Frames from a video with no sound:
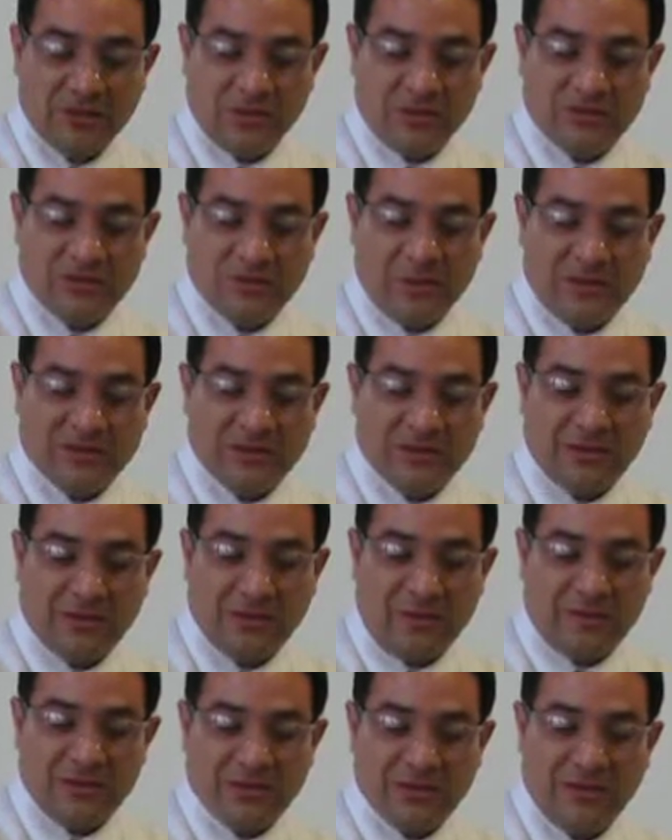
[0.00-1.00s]
this is basically
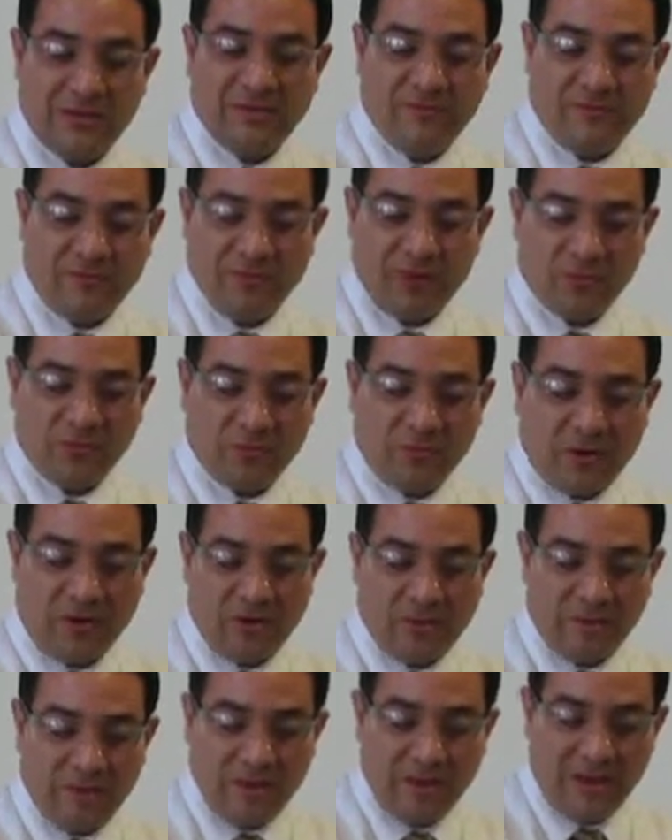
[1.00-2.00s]
representing fresh
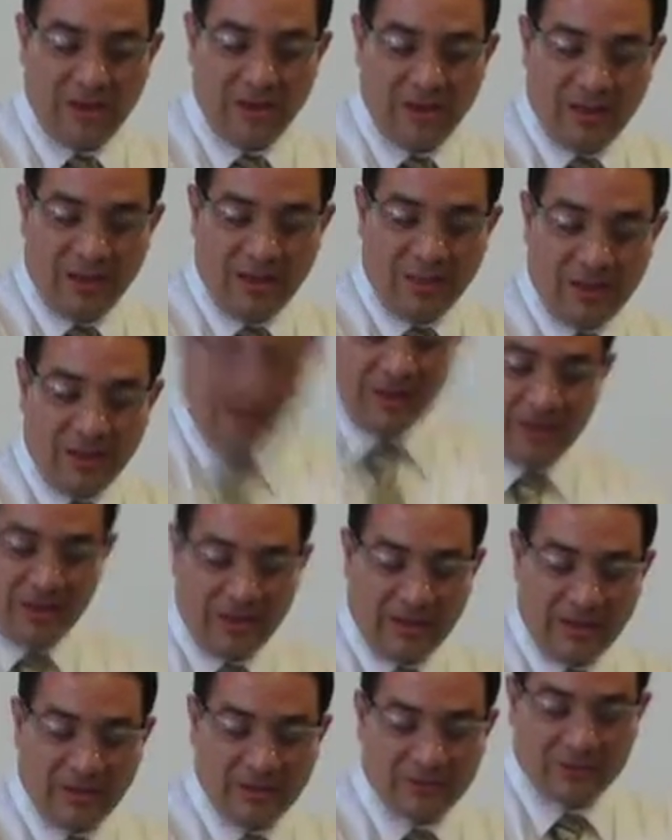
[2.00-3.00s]
water, and then
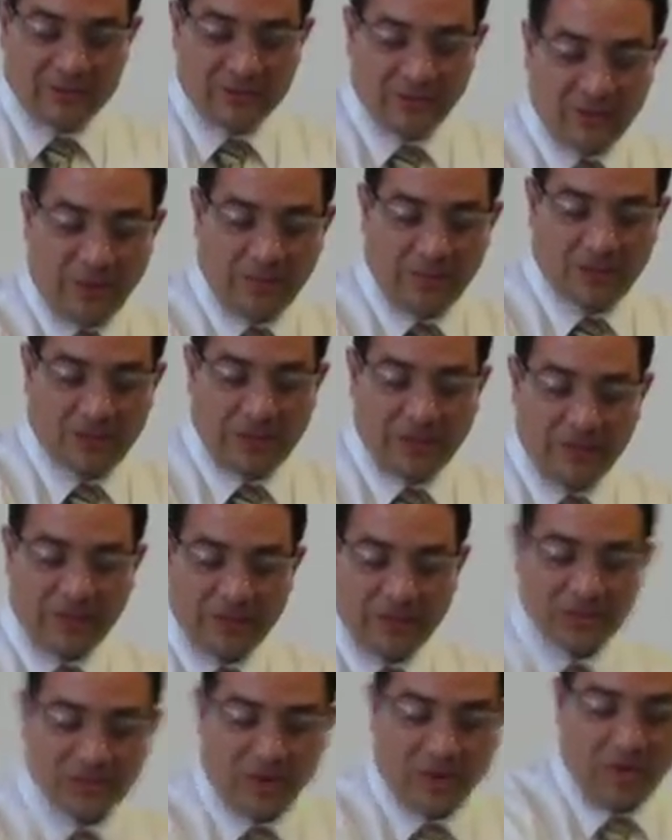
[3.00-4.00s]
this is representing
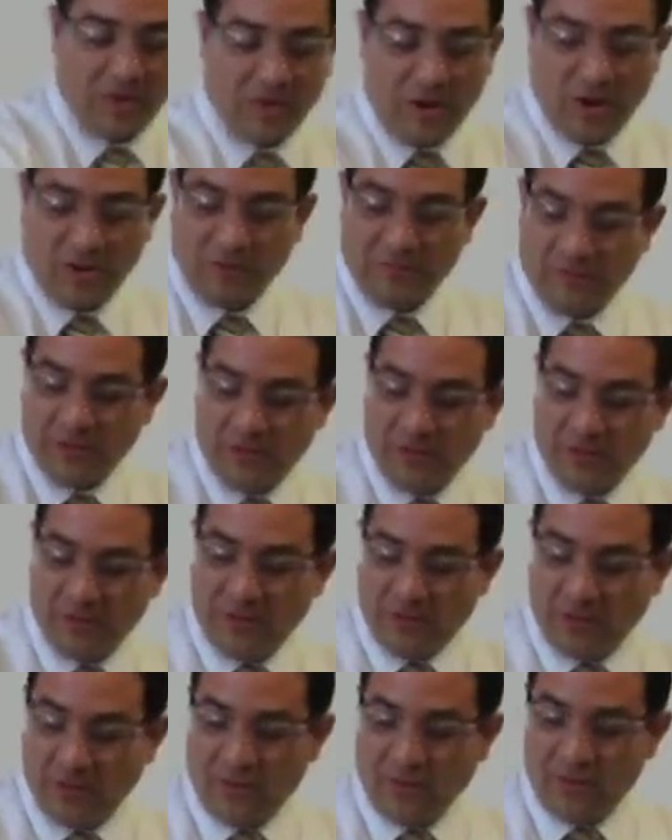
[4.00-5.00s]
salt water.
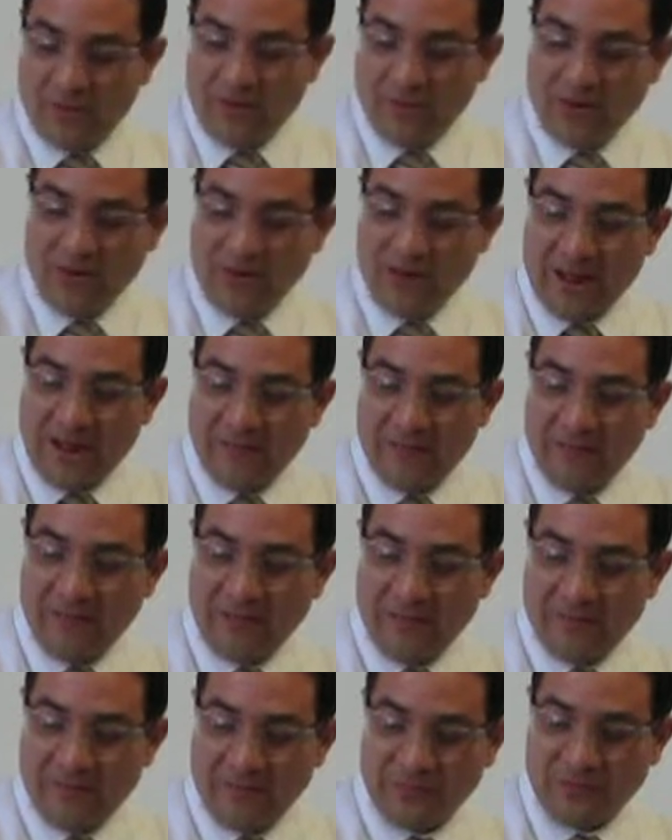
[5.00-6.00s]
Over here you have
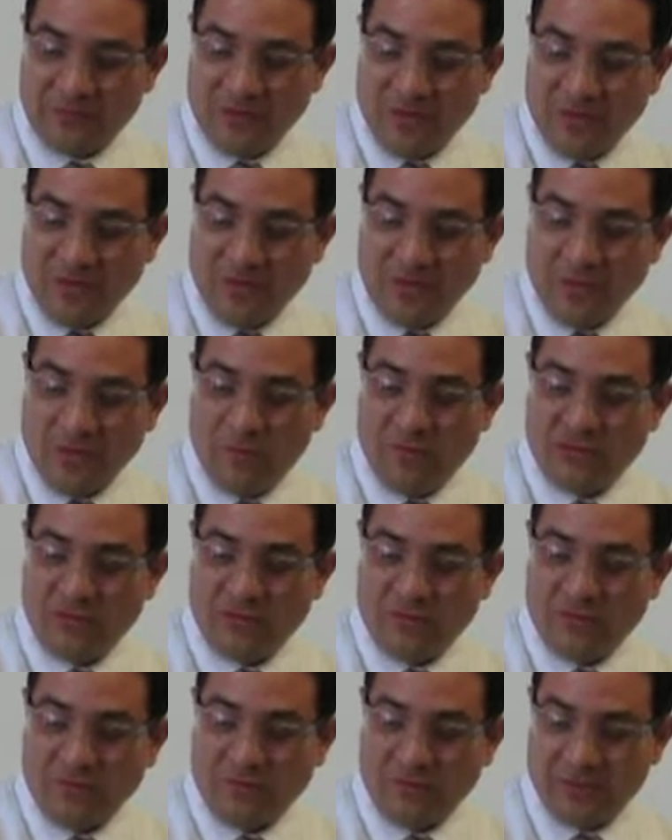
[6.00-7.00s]
the
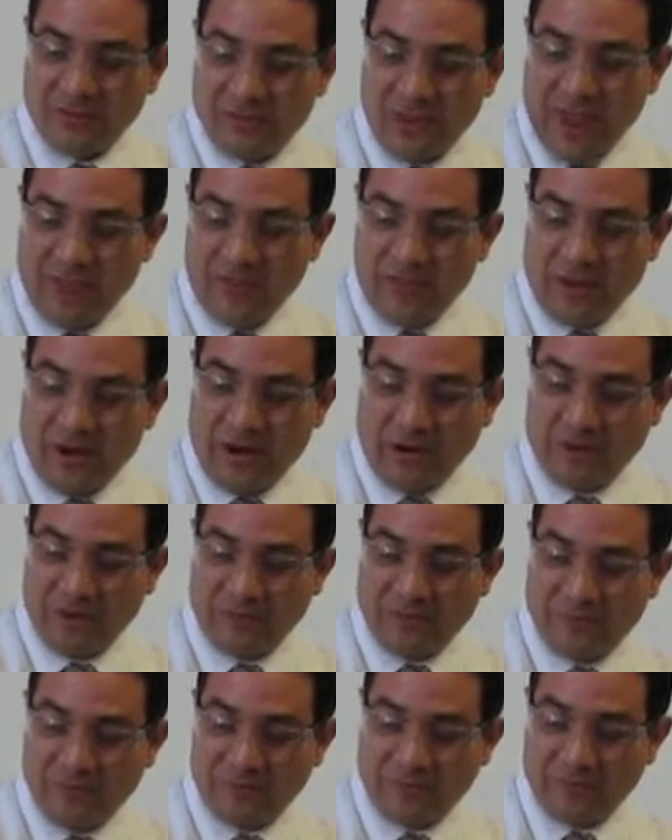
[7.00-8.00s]
original tap water
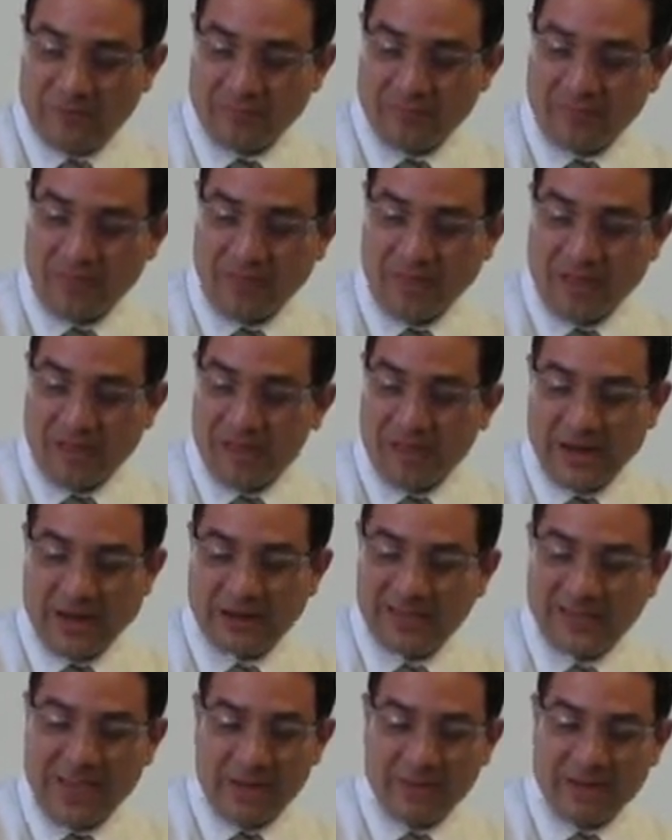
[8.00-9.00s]
that
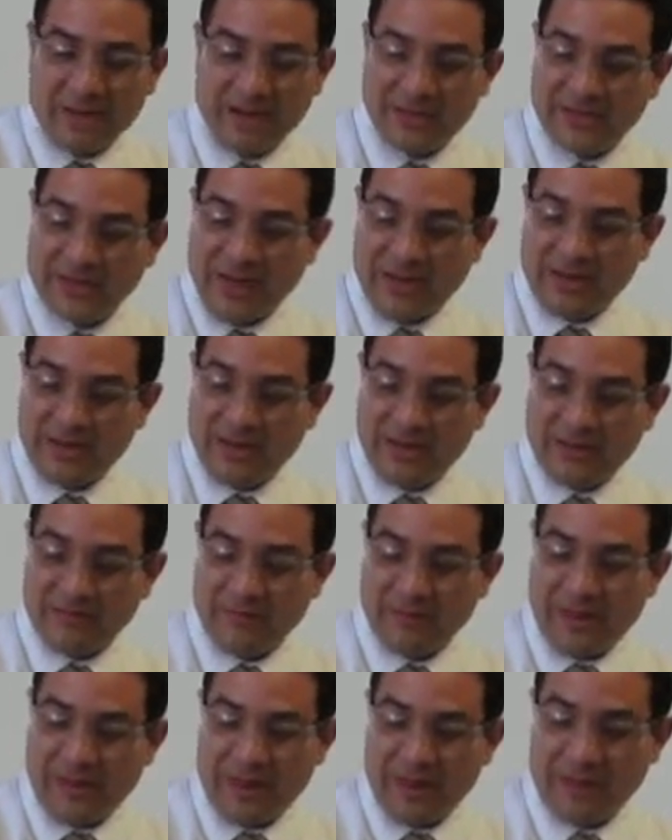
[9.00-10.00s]
has not been
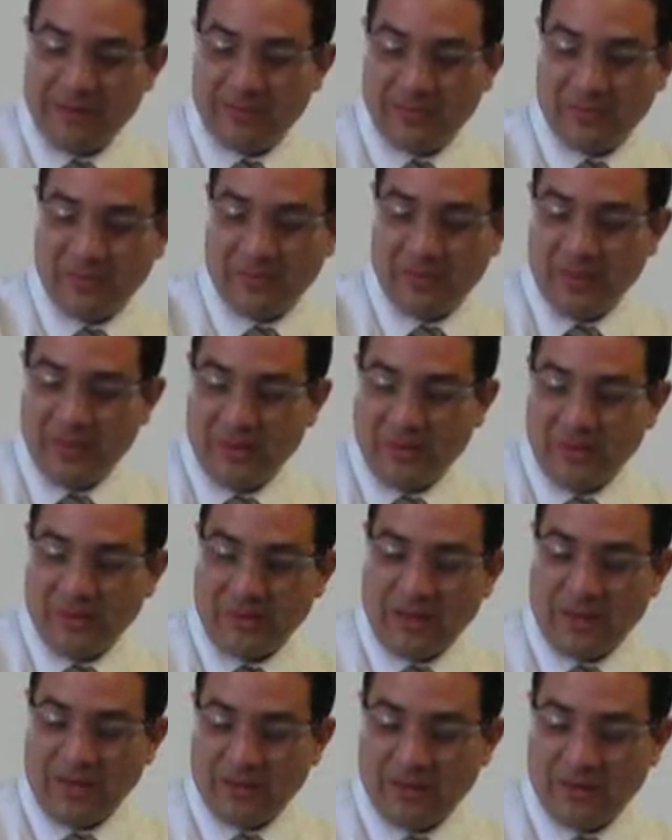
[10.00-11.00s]
contaminated by
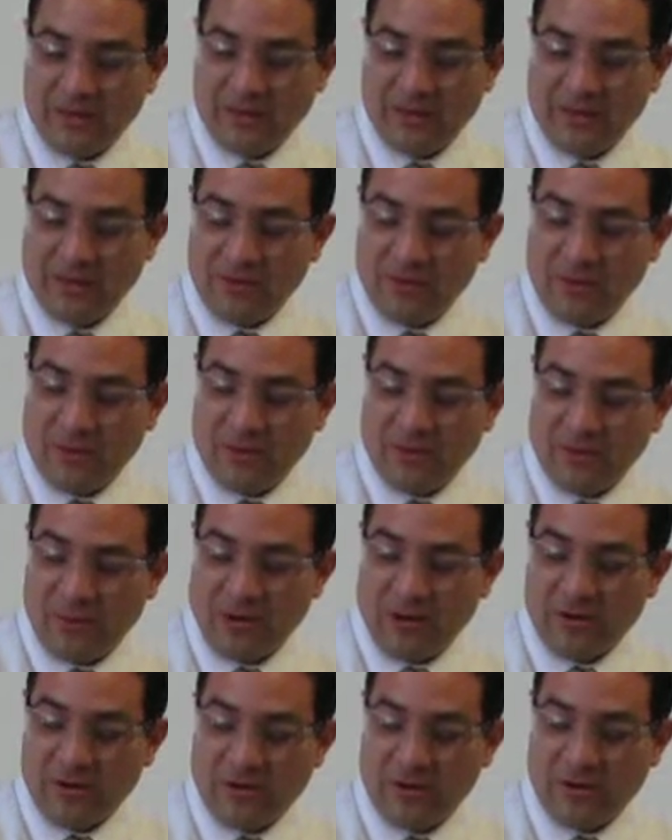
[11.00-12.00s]
either the cold
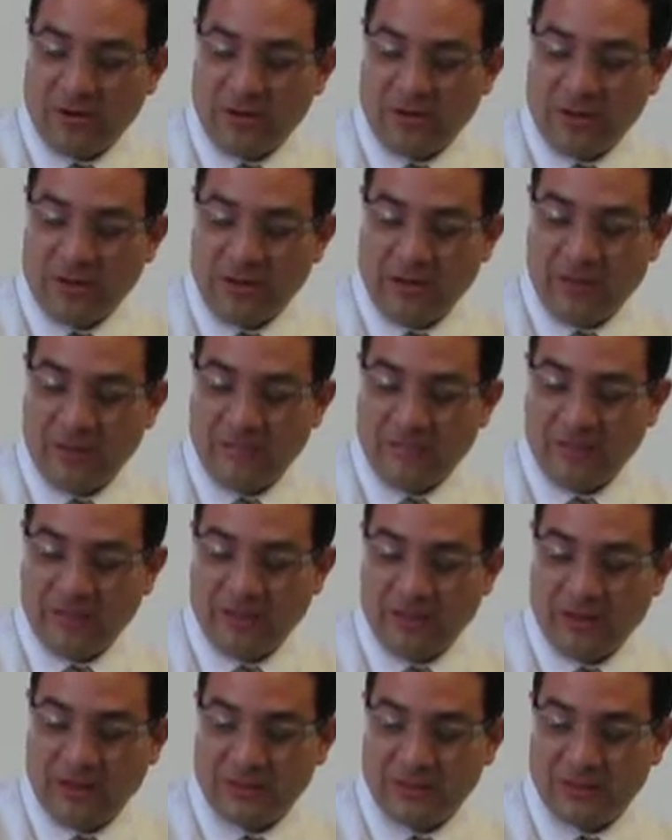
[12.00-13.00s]
water or the
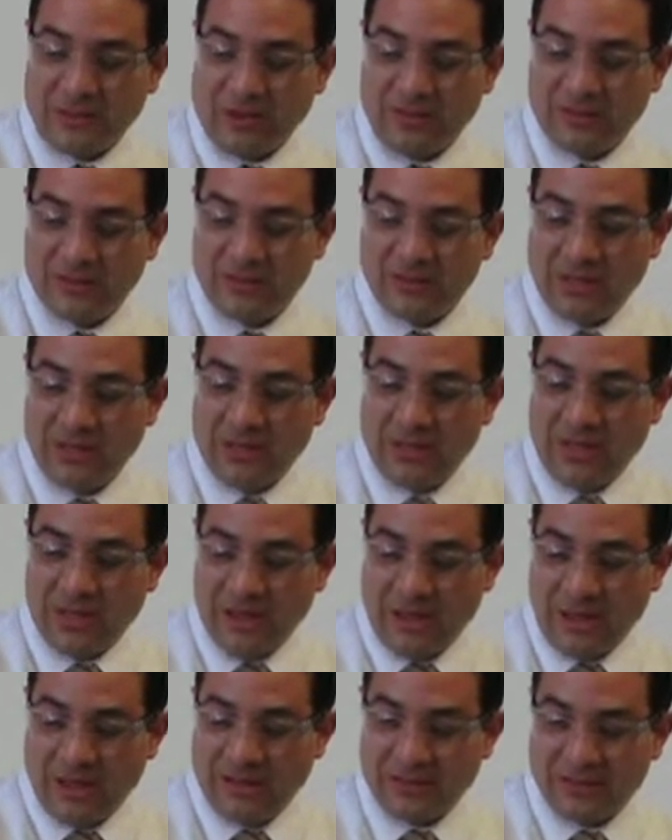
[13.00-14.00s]
salt,
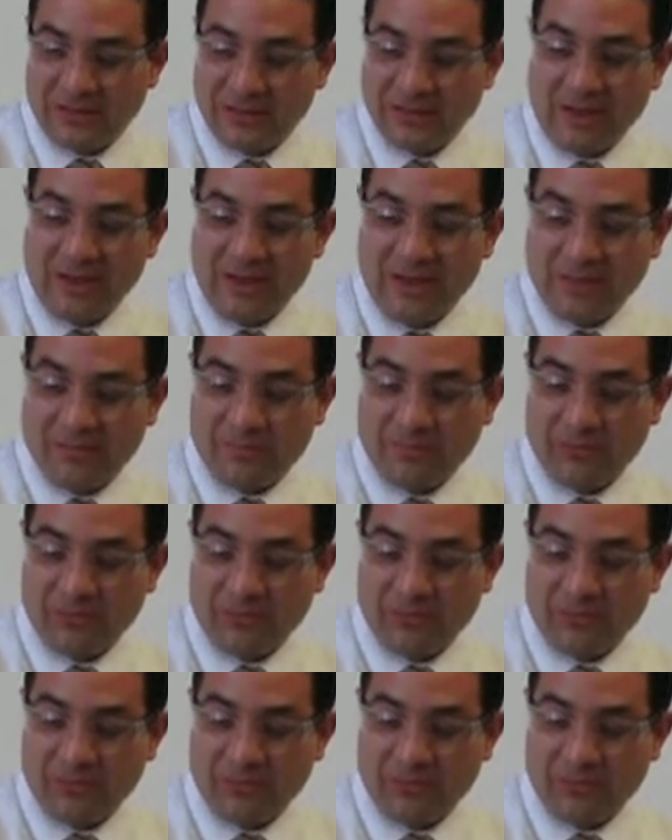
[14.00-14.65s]
and it's staying